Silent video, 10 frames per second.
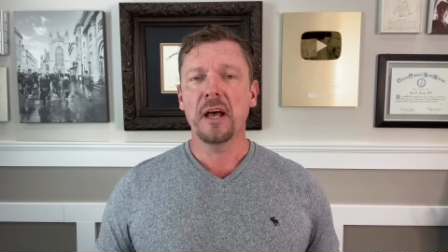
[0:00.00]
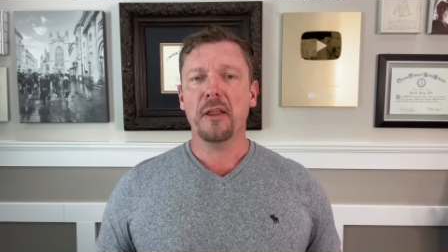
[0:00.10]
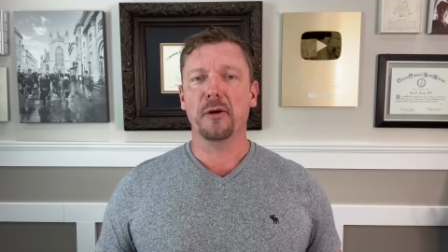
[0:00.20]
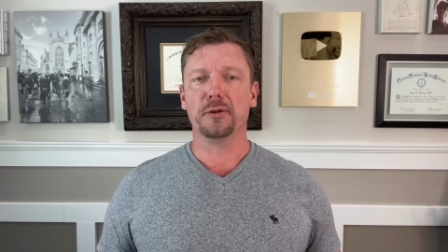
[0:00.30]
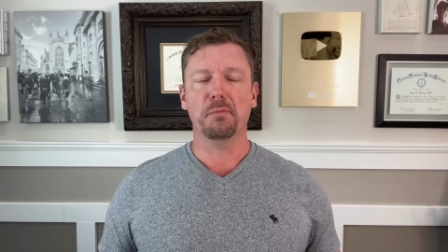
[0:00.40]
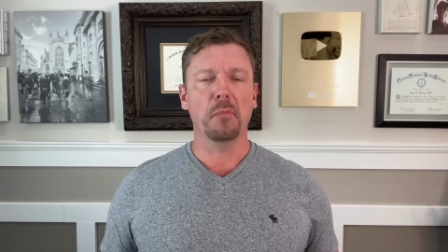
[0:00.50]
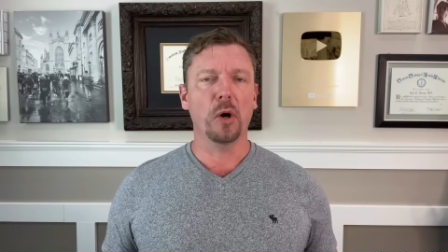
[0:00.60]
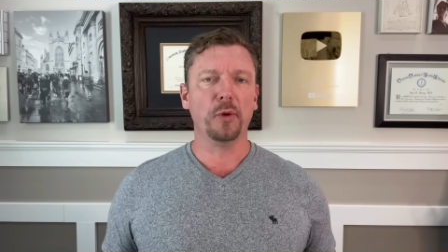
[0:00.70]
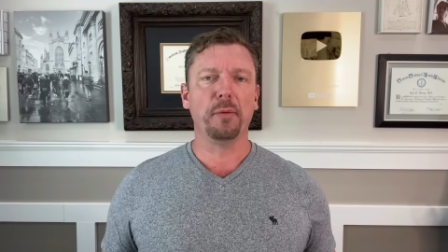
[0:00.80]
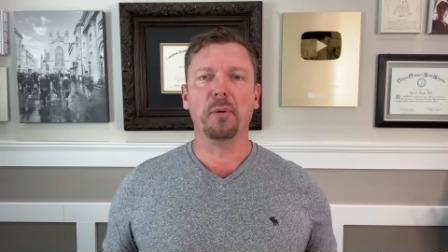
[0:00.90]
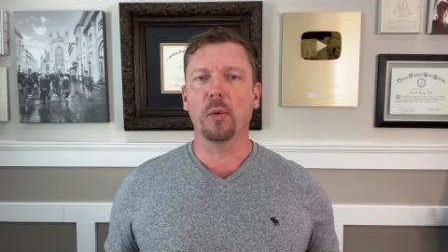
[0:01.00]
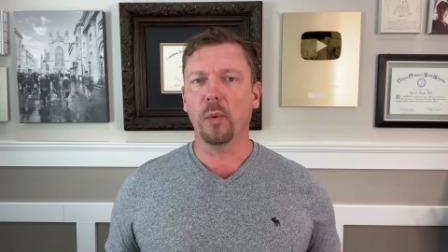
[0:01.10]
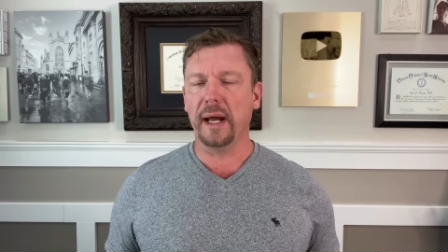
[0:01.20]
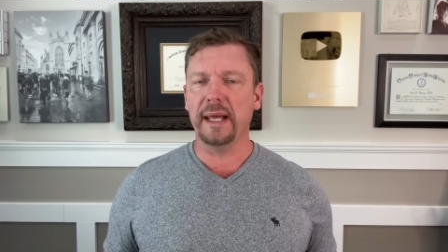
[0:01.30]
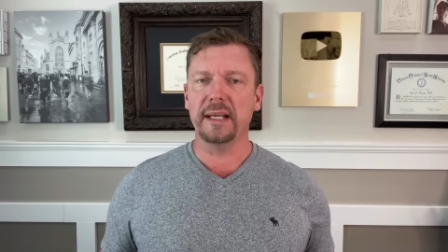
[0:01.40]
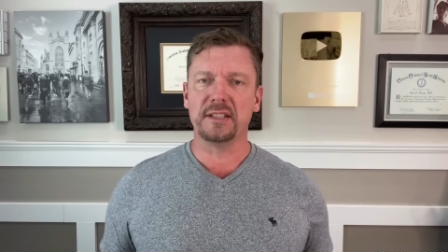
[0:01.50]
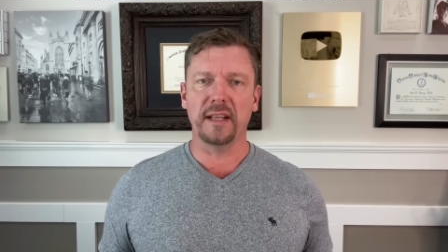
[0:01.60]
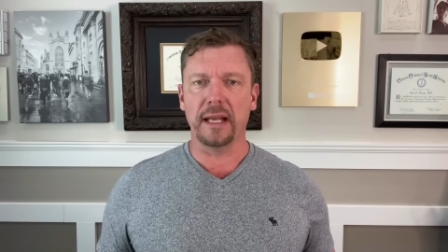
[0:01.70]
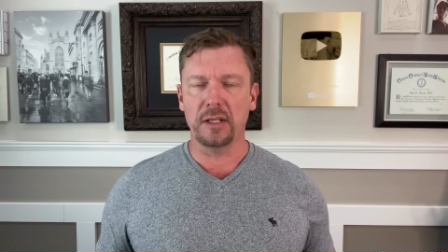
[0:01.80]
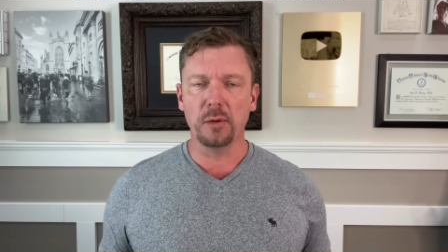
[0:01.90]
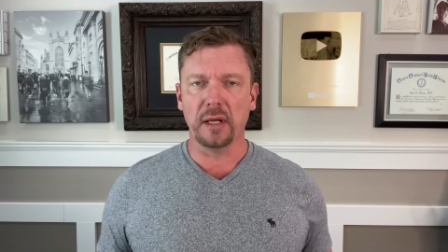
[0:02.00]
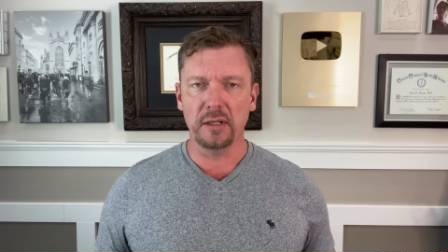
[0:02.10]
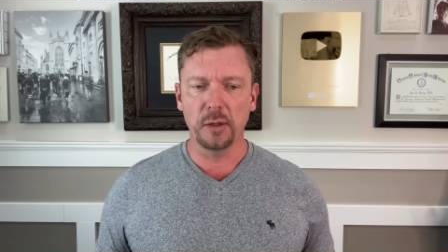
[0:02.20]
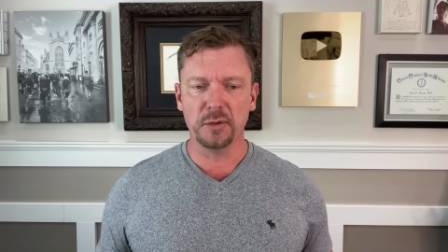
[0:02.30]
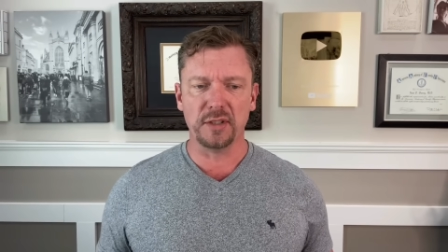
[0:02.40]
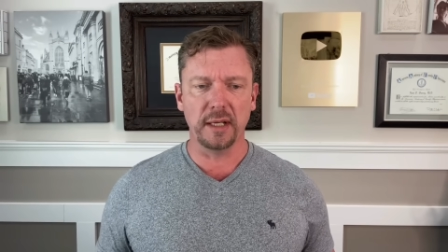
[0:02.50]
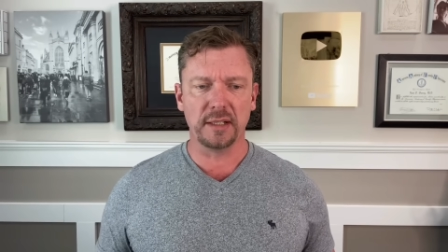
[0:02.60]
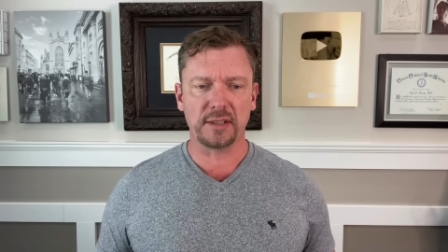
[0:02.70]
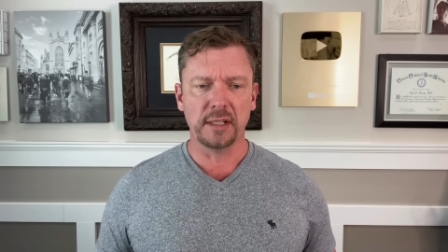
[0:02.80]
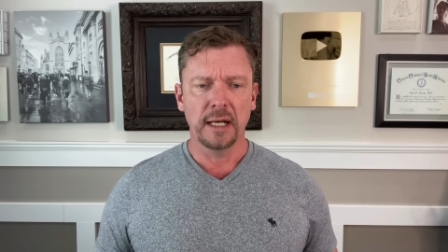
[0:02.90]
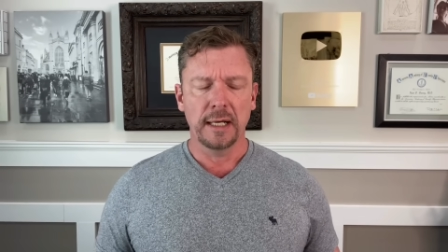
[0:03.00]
There's multiple ways that you can use this.